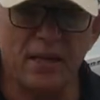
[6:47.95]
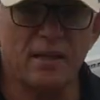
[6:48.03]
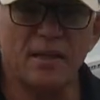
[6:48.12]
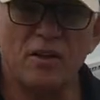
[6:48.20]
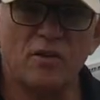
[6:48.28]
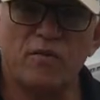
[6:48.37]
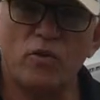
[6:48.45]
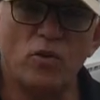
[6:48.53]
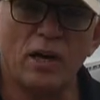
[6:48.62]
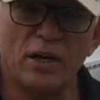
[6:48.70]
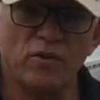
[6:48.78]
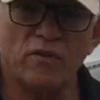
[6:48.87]
better than the
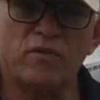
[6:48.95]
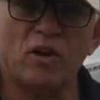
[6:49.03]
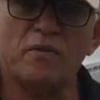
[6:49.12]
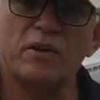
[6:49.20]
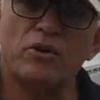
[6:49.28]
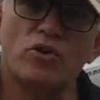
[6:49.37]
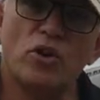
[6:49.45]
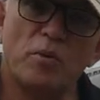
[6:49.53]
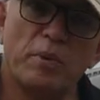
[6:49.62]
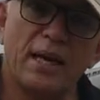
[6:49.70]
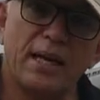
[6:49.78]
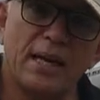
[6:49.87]
400 500
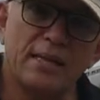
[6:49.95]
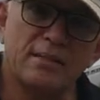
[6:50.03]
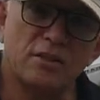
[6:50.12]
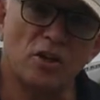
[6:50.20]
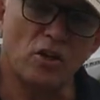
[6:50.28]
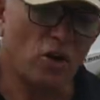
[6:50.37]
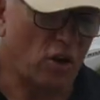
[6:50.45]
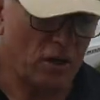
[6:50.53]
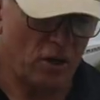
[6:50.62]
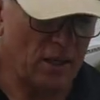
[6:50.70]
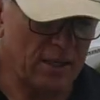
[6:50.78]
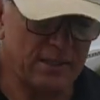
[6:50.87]
dollar bait casters i
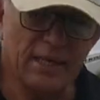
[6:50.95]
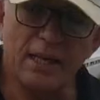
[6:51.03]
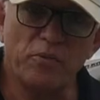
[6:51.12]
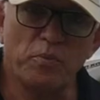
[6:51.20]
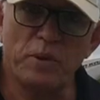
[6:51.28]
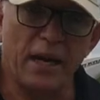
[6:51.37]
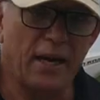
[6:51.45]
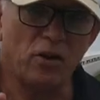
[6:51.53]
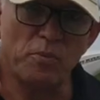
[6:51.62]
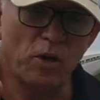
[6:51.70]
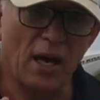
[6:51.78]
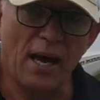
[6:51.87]
got and i can say that with my
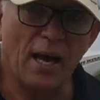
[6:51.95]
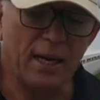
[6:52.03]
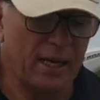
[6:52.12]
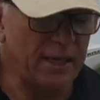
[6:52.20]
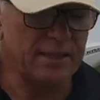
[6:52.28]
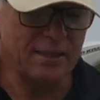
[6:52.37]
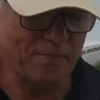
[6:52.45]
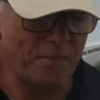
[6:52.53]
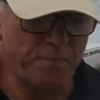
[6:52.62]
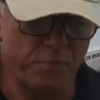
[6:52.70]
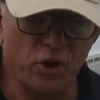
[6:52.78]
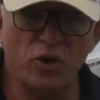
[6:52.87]
hand on my heart it's a
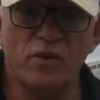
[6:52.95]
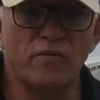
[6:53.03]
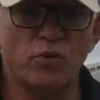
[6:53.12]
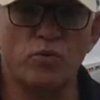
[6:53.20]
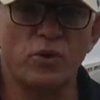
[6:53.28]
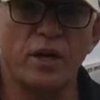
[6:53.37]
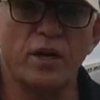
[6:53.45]
beautiful